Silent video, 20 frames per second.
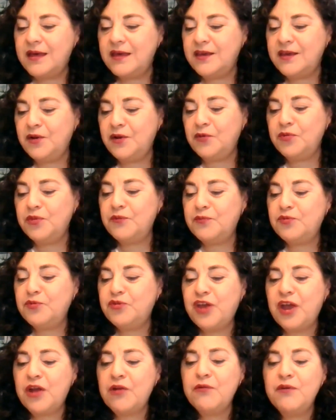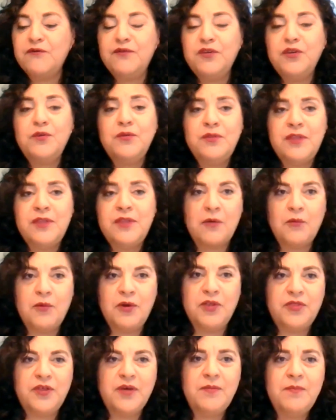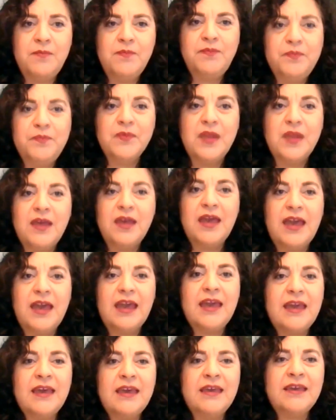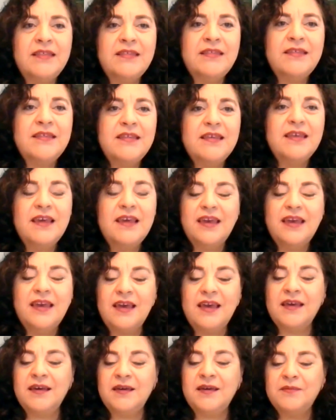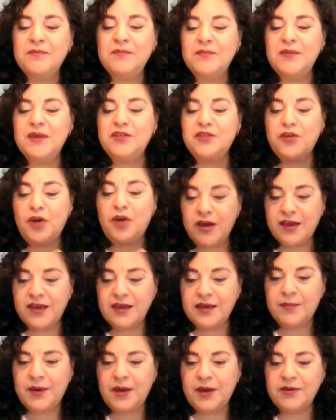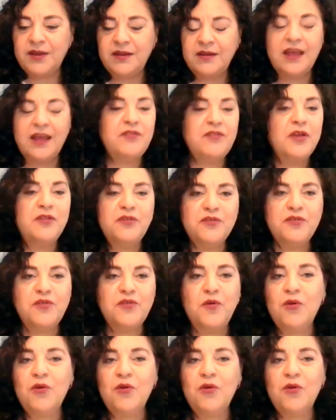the chair reviewed that with them, and in talking about it, and there's